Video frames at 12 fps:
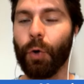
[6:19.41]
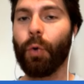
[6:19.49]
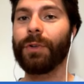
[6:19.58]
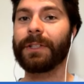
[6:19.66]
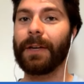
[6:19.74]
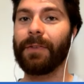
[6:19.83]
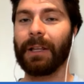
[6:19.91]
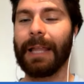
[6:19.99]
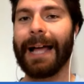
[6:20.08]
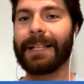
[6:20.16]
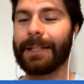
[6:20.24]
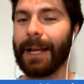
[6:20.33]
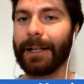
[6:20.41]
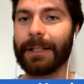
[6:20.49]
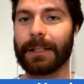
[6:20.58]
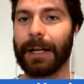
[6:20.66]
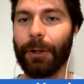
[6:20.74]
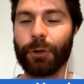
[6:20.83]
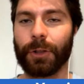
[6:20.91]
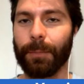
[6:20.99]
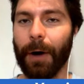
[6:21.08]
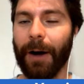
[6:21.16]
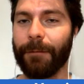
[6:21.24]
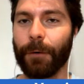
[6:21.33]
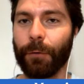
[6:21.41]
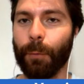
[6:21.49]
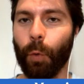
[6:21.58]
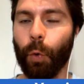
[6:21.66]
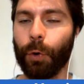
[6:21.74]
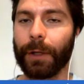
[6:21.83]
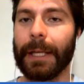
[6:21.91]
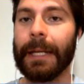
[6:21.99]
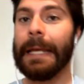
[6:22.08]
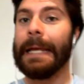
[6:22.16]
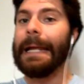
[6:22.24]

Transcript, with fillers: who was given a last-second scholarship offer from Oregon.